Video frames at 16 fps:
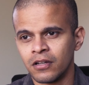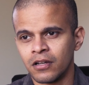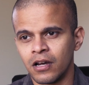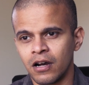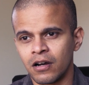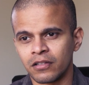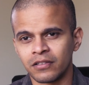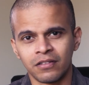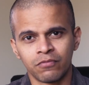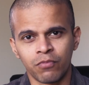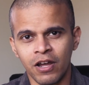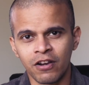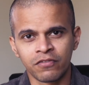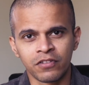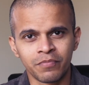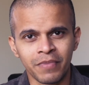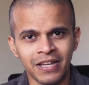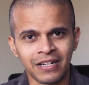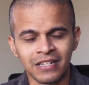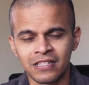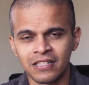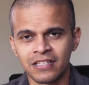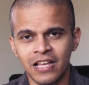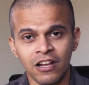one of the main
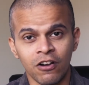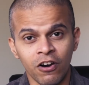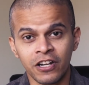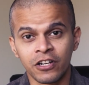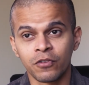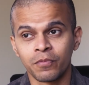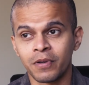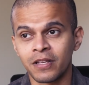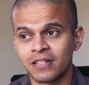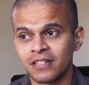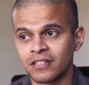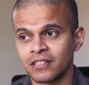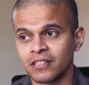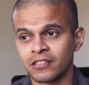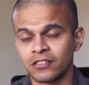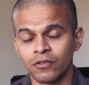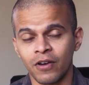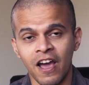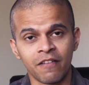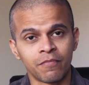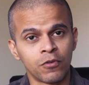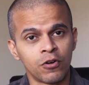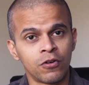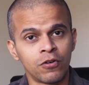reasons I got into business is to
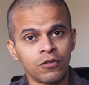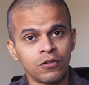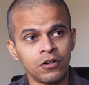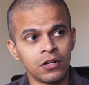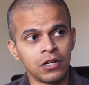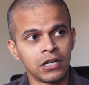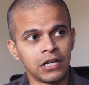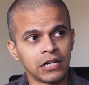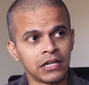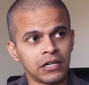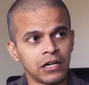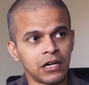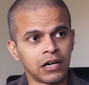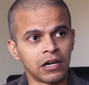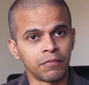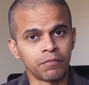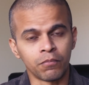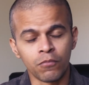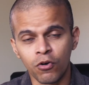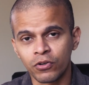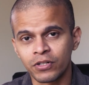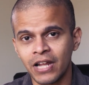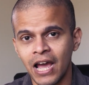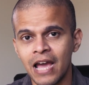have more
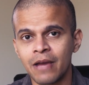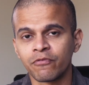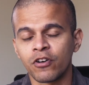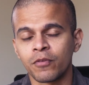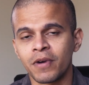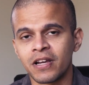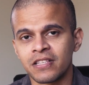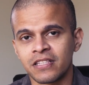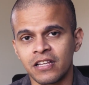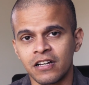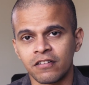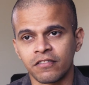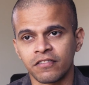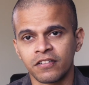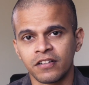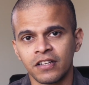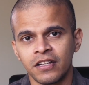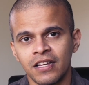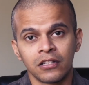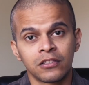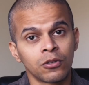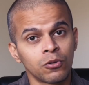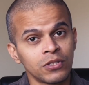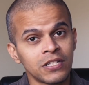time for myself.
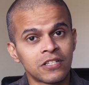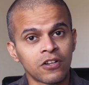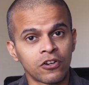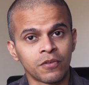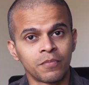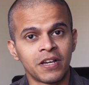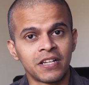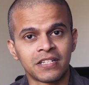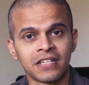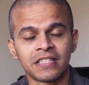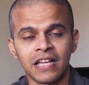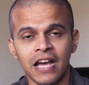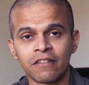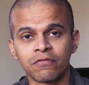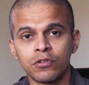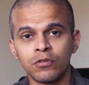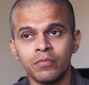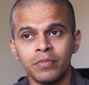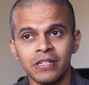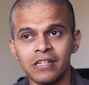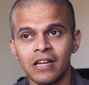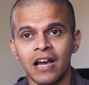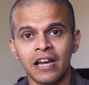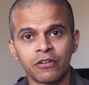Through these automations, I
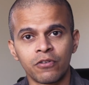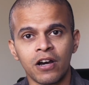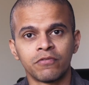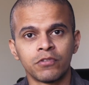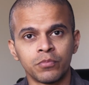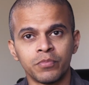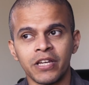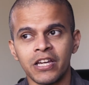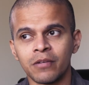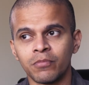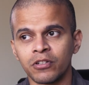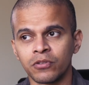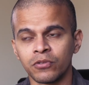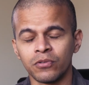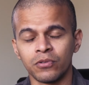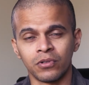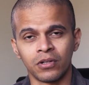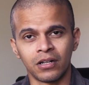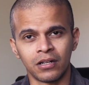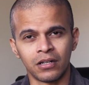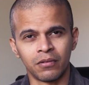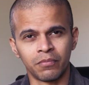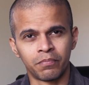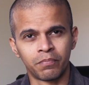know I will be able to
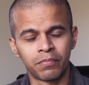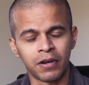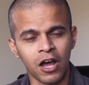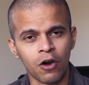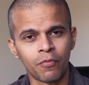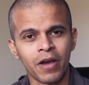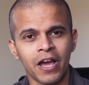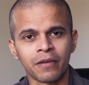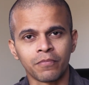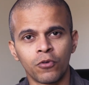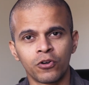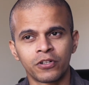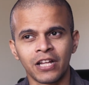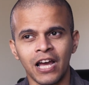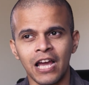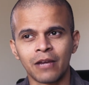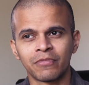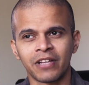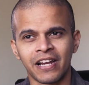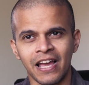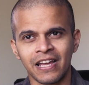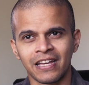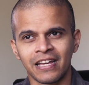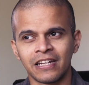plow back more time that
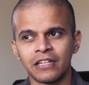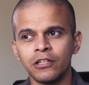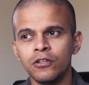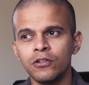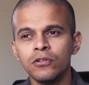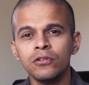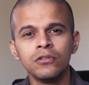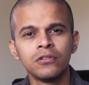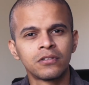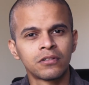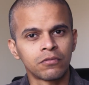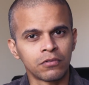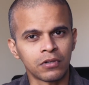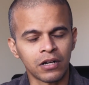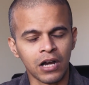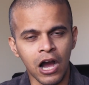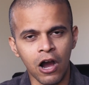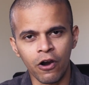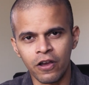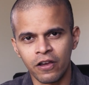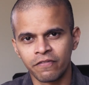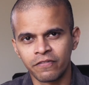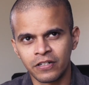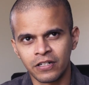I can use
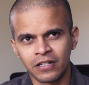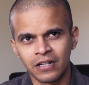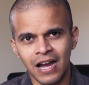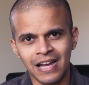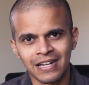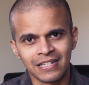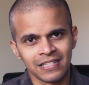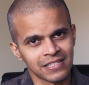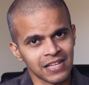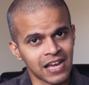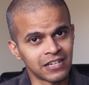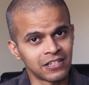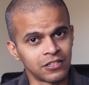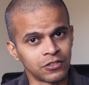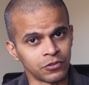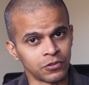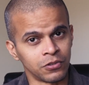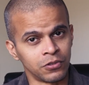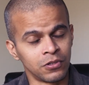however I decide to.